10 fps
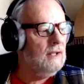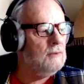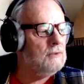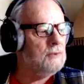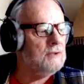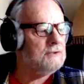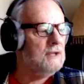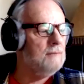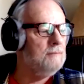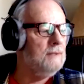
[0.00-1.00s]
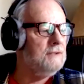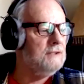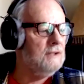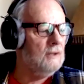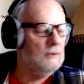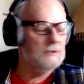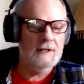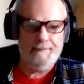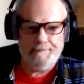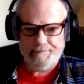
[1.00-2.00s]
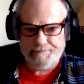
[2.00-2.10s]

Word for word: he was with uh, BTO, wasn't he?